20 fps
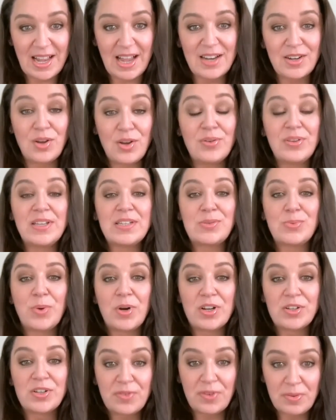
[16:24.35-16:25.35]
I know this
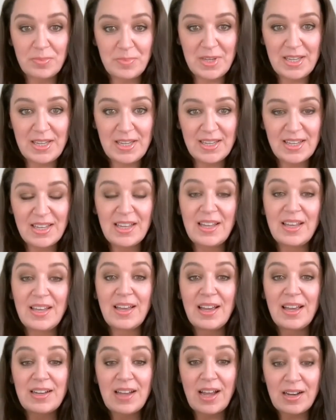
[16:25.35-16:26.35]
works for me,
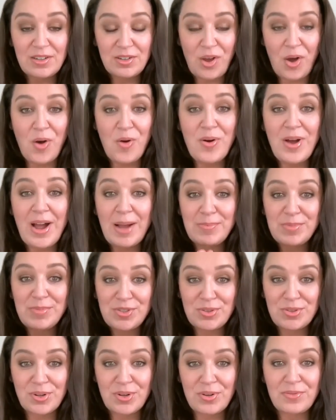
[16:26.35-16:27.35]
and I know I'm
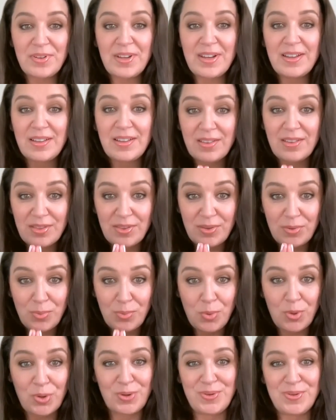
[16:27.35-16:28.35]
serving the
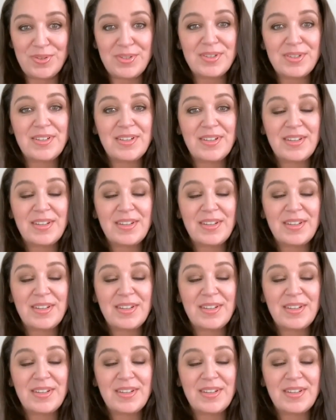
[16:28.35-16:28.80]
world